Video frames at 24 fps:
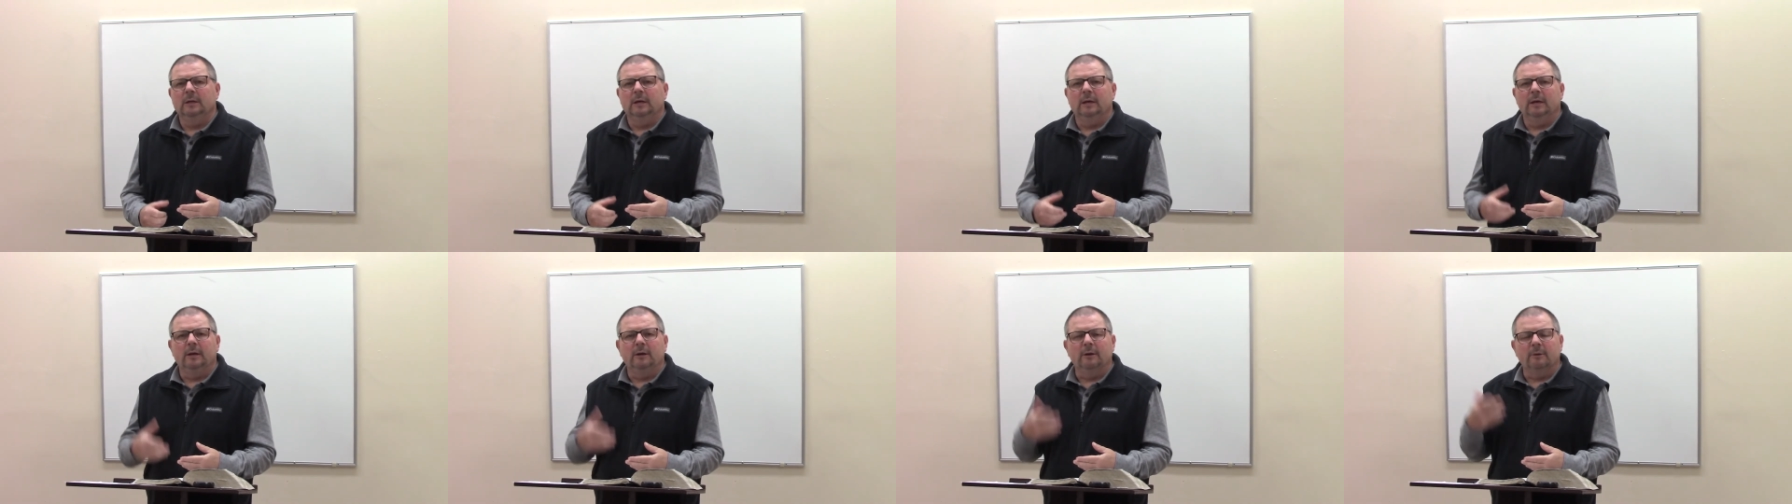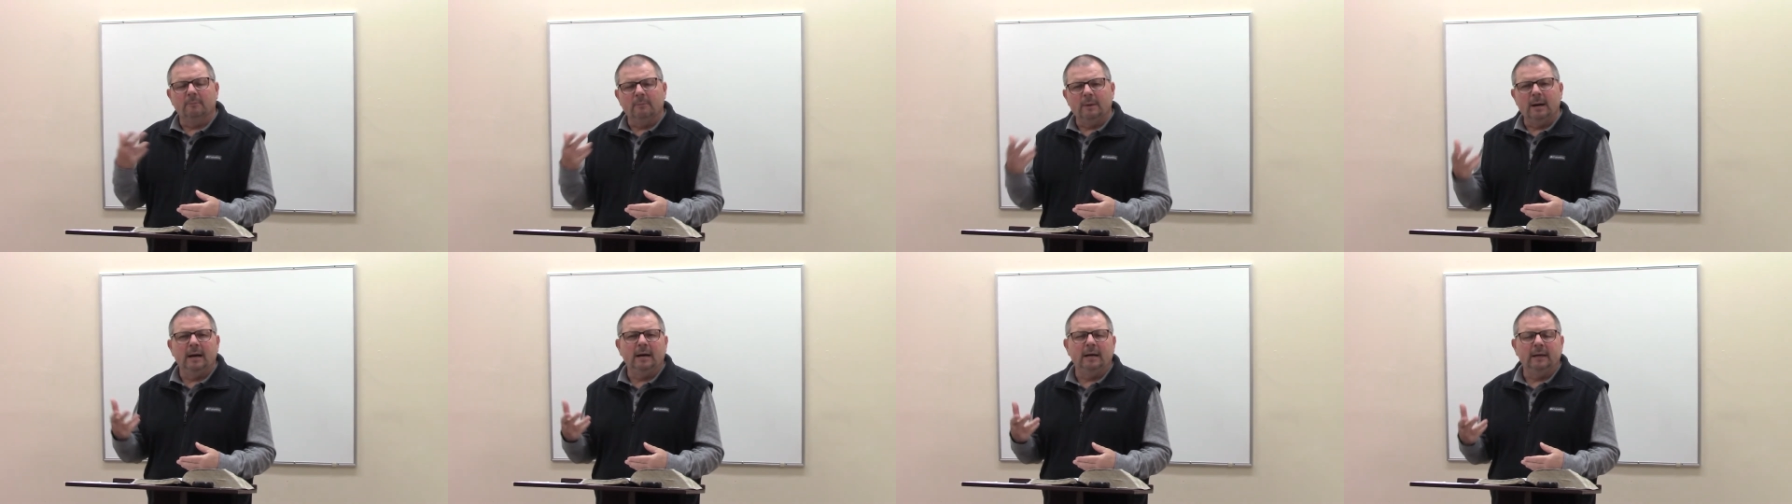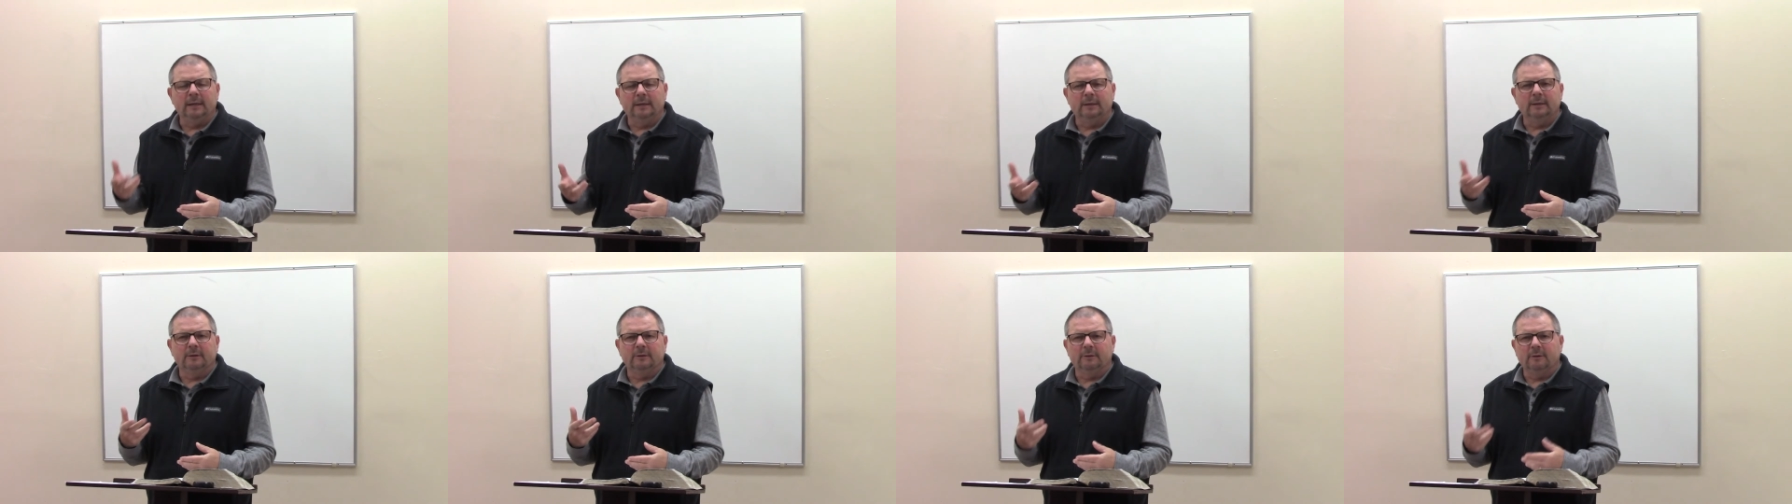And our
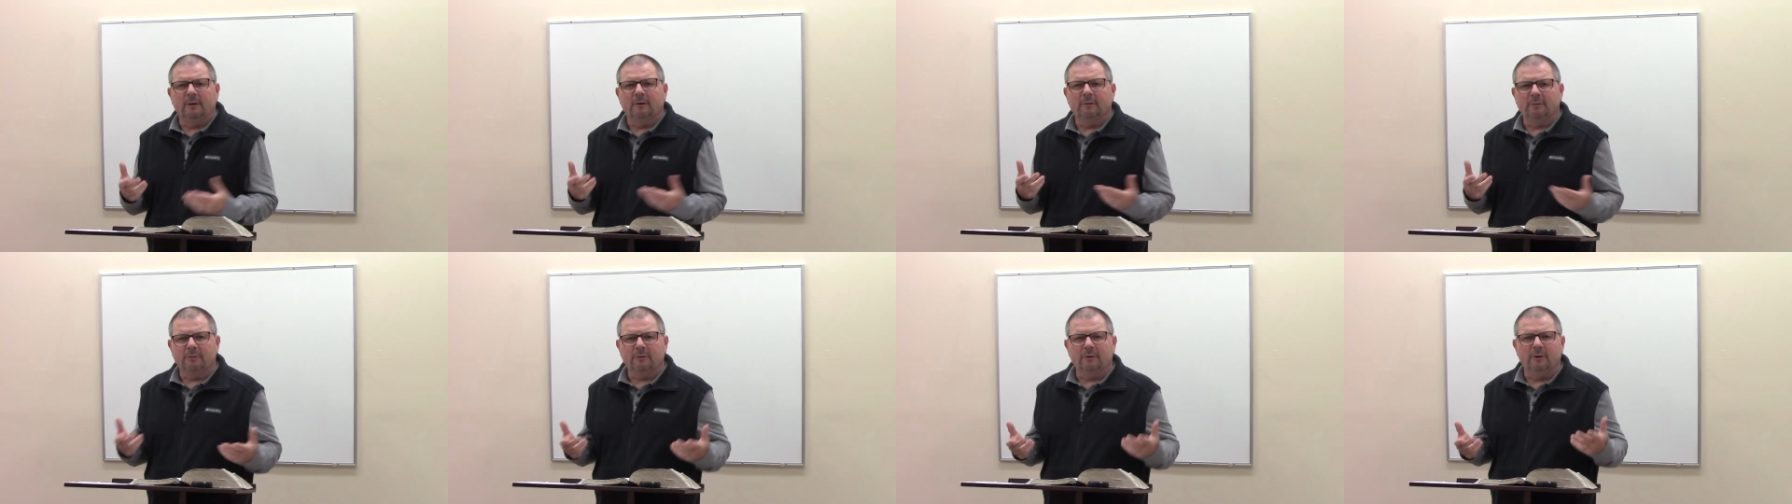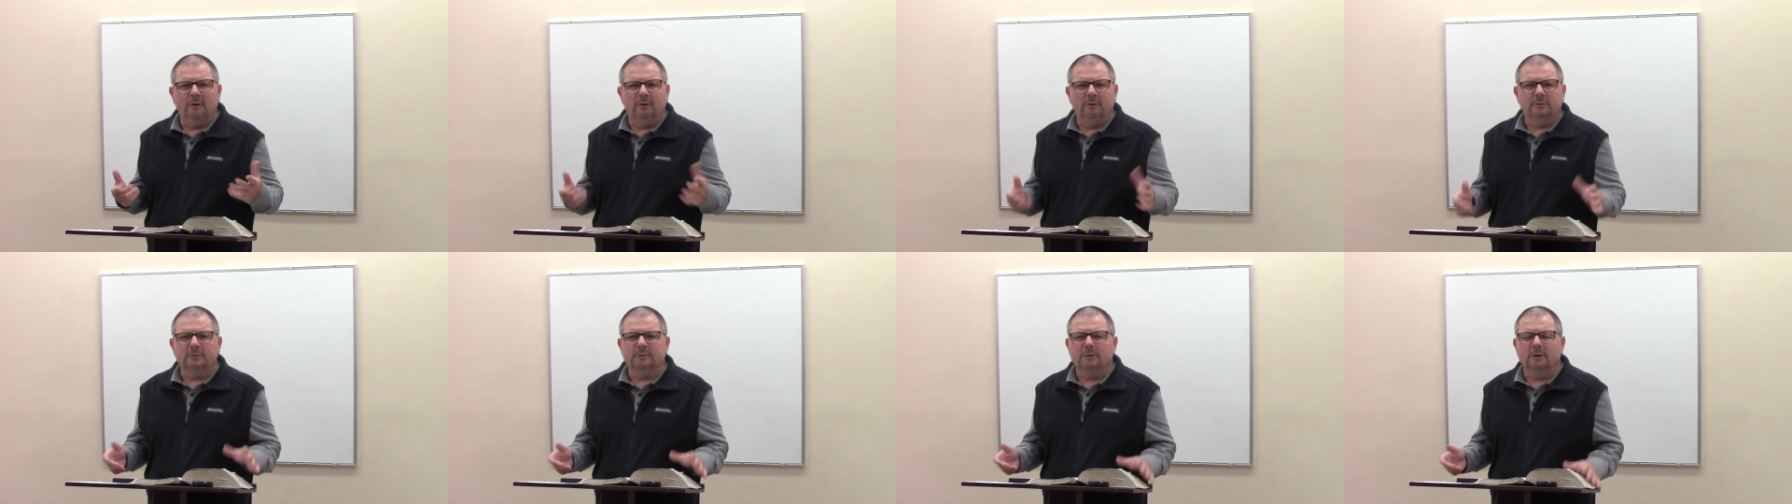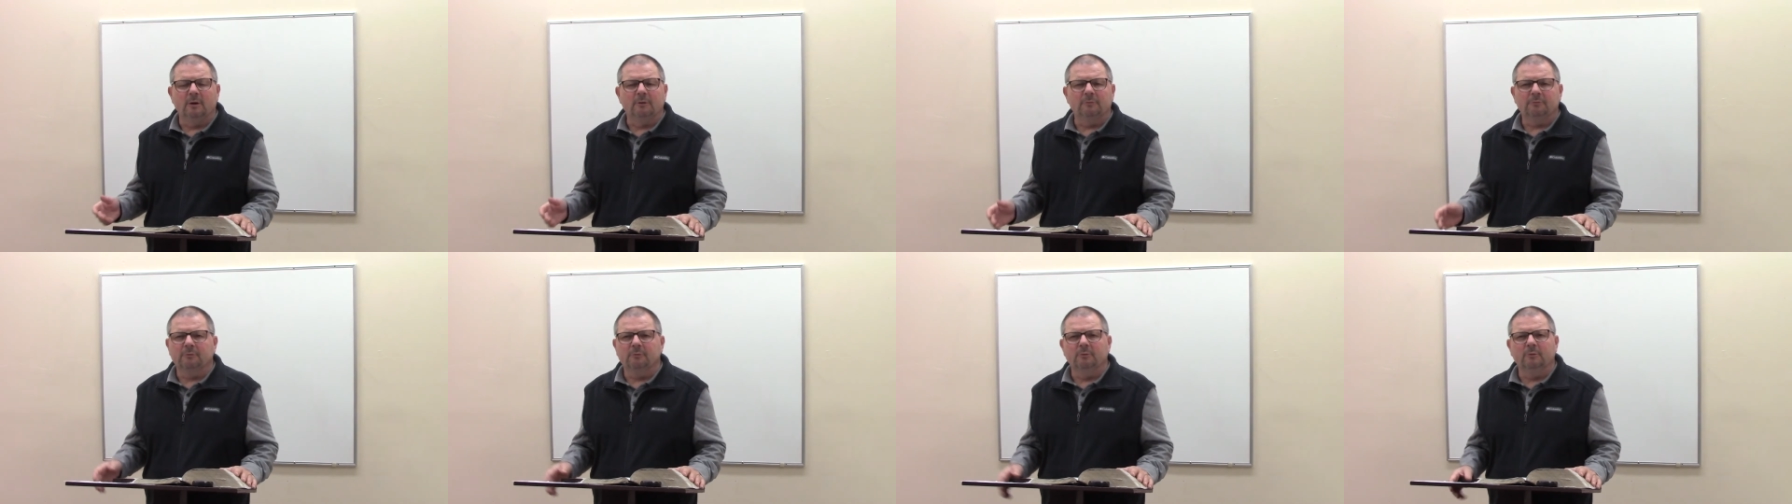mind, our, our thoughts,
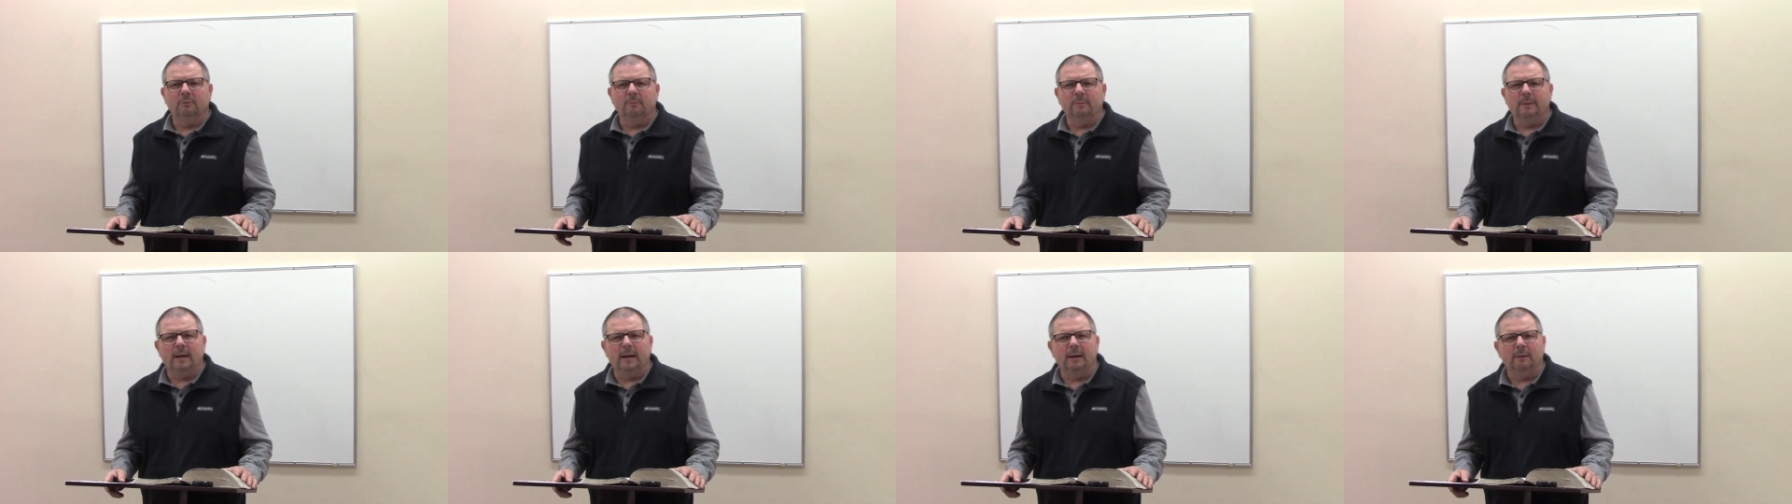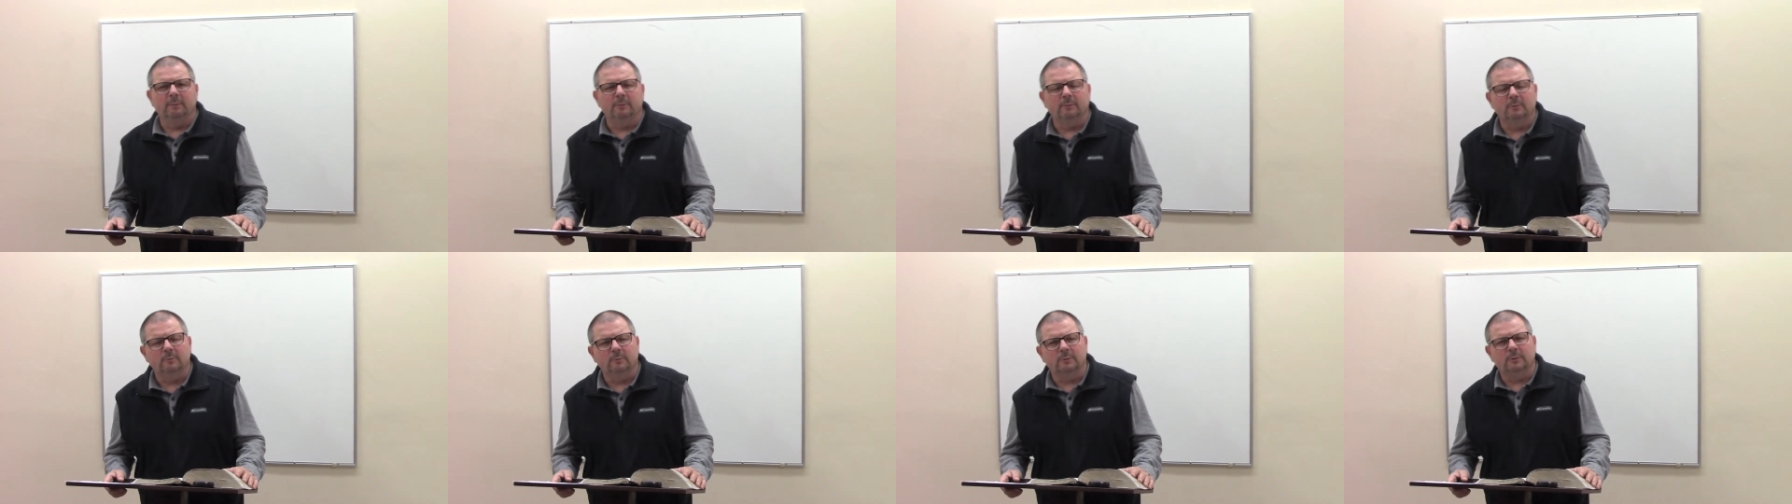all through the Bible,